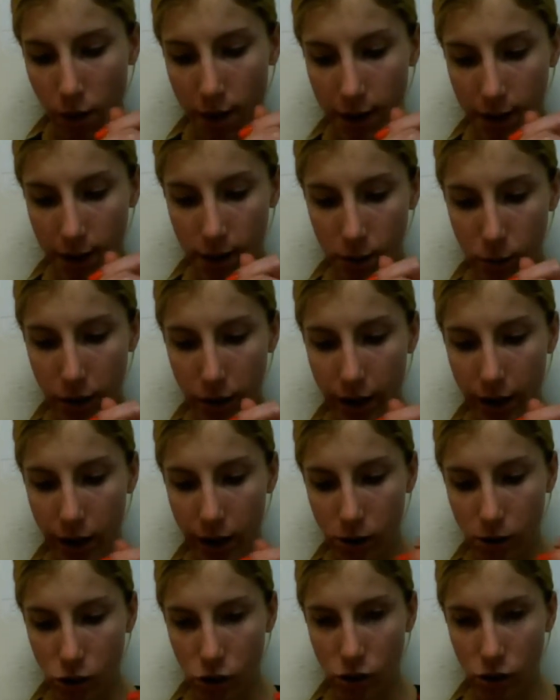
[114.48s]
I had my
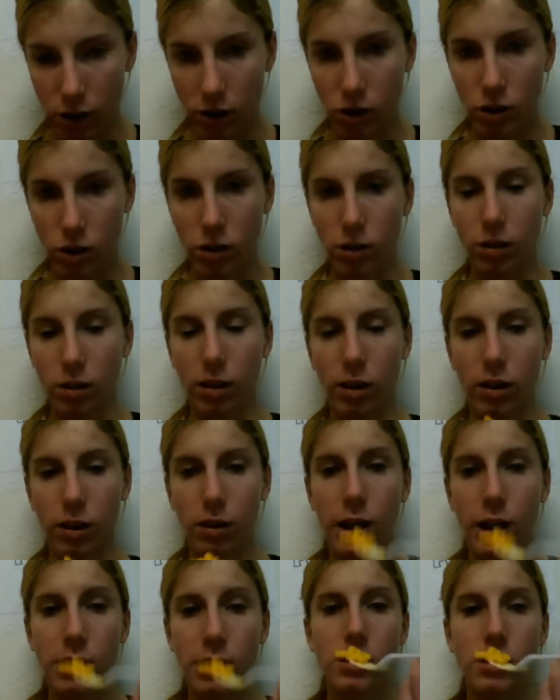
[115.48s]
introduction to lit
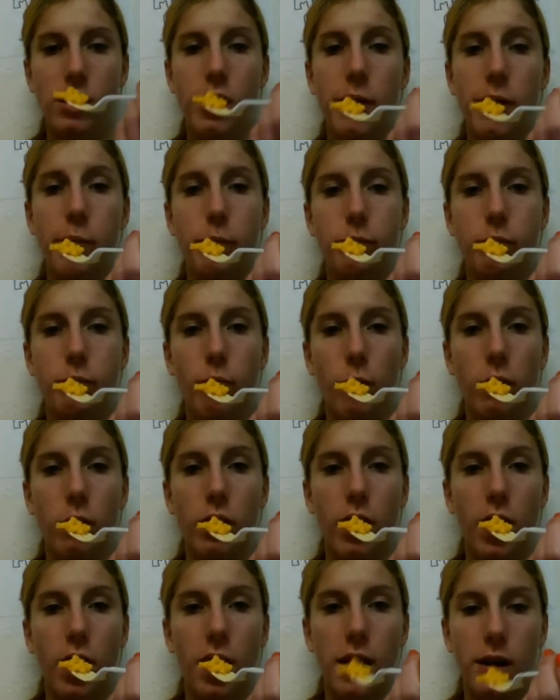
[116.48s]
class today,
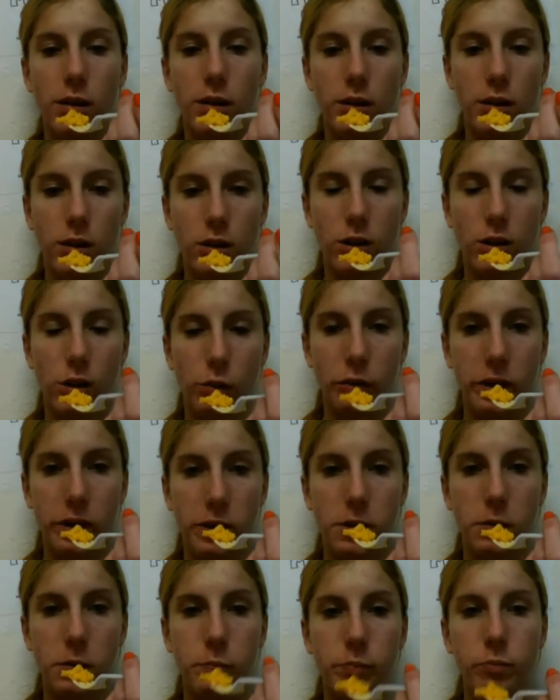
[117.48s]
and it's
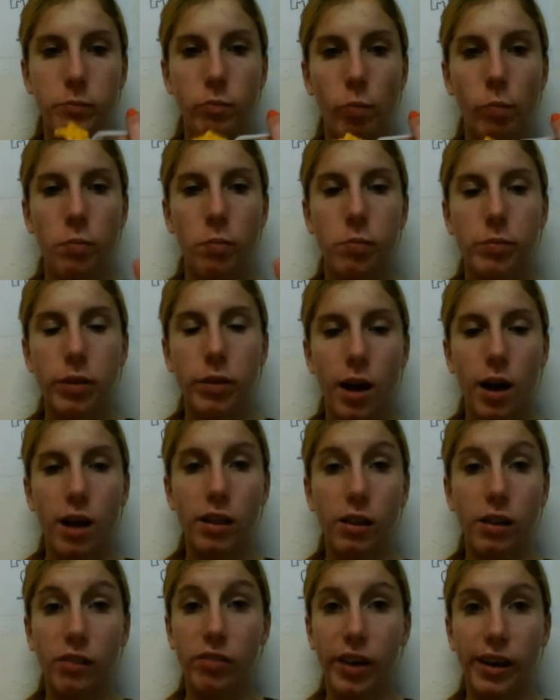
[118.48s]
great. I
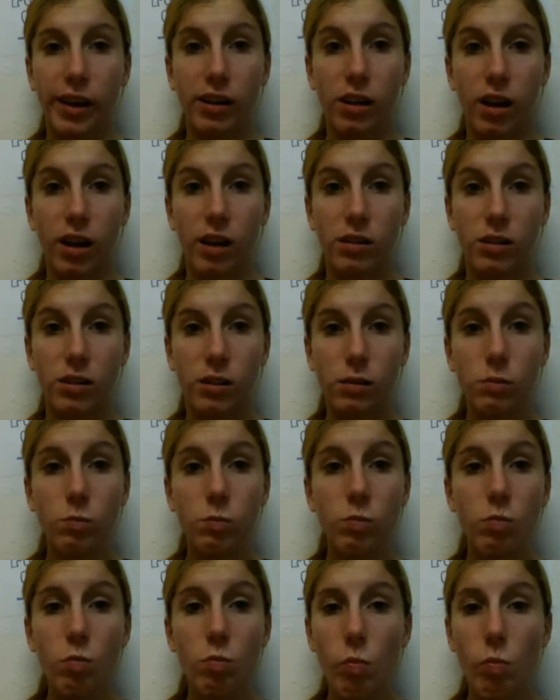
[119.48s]
love that class.
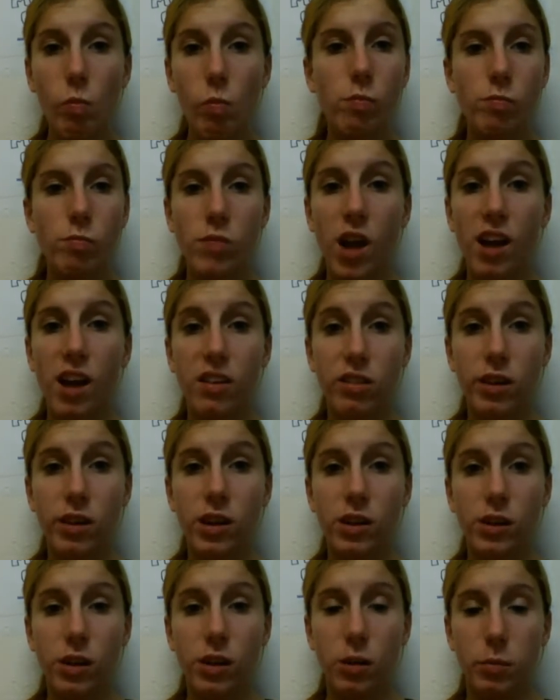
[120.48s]
I
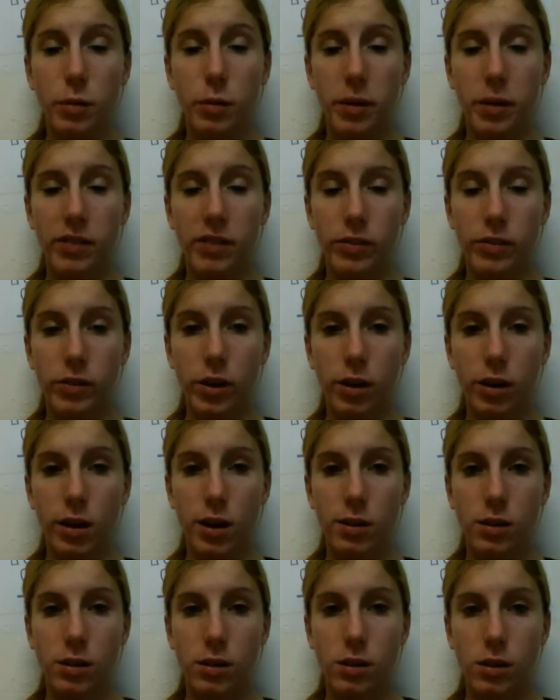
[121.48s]
think it's going to be my favorite
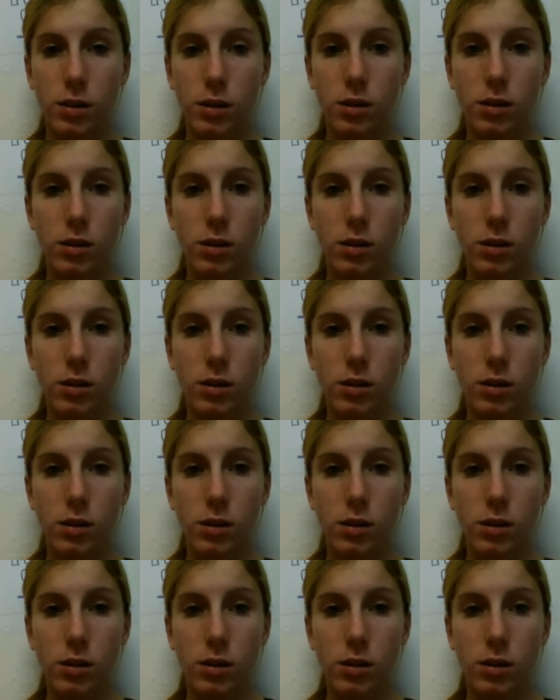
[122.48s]
class this